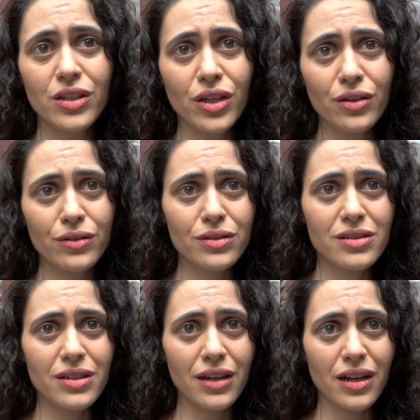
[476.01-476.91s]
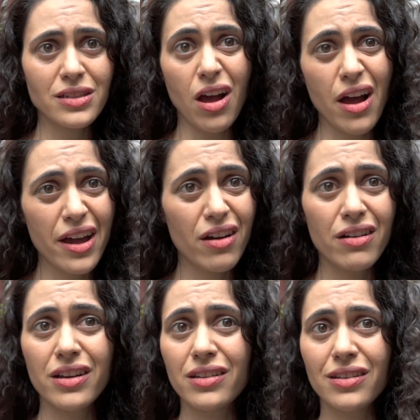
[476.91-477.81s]
use, a
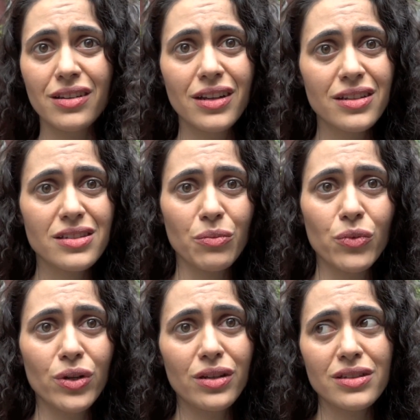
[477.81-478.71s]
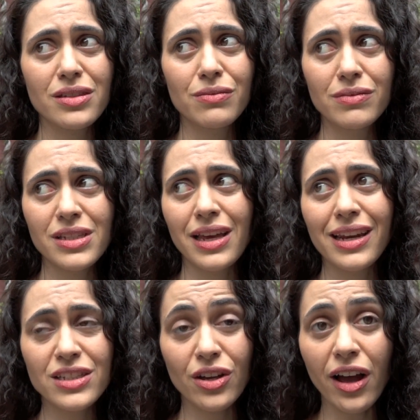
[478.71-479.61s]
tire and some wood and
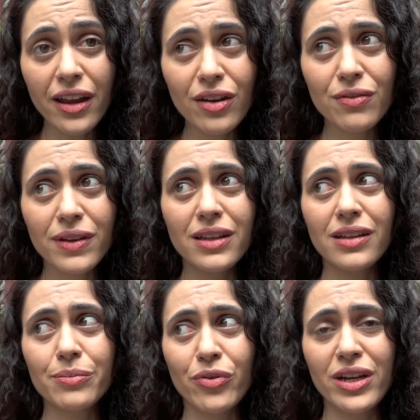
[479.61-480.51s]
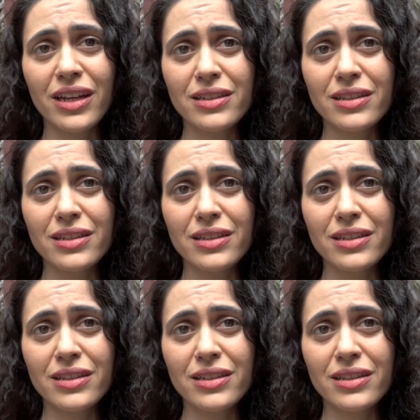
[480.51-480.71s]
it's kind of pretty